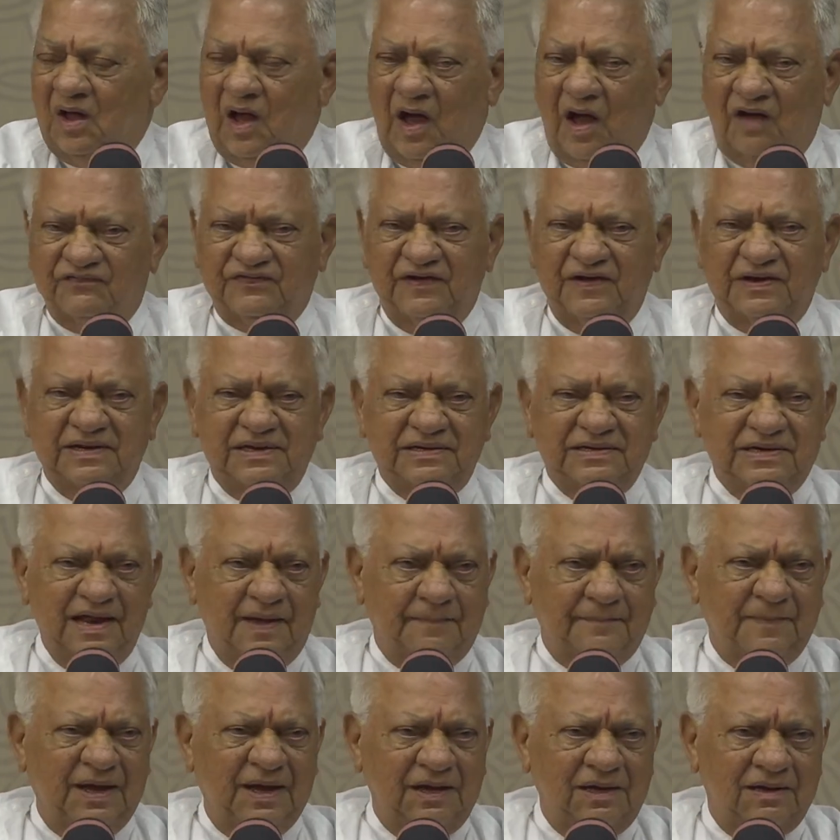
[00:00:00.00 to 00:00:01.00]
of a
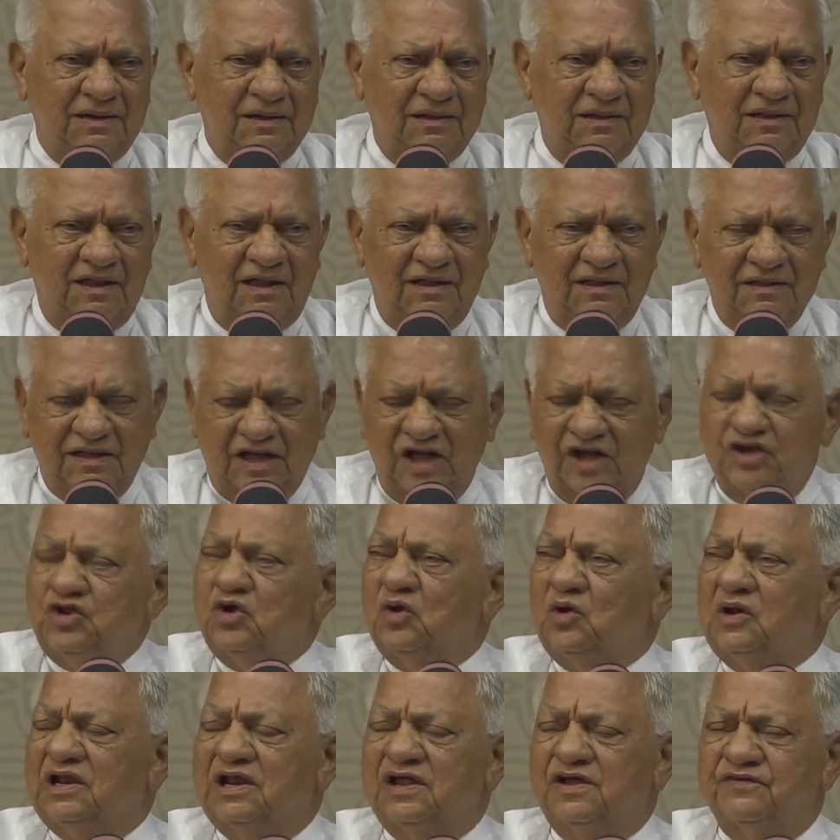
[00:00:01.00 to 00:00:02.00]
demon. Can
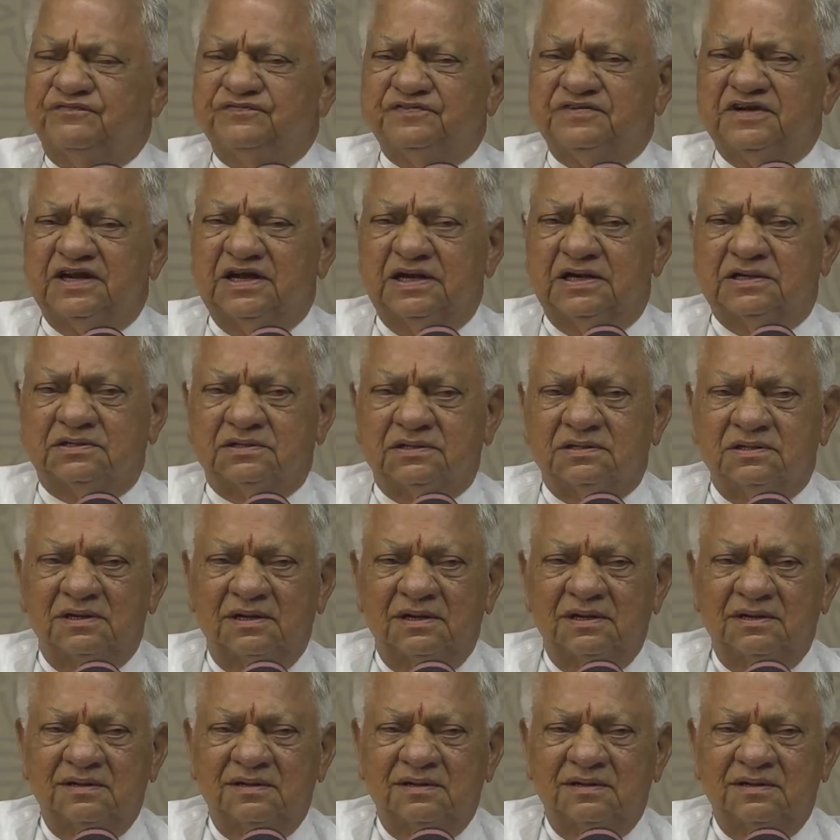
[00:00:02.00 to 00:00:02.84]
you lift it?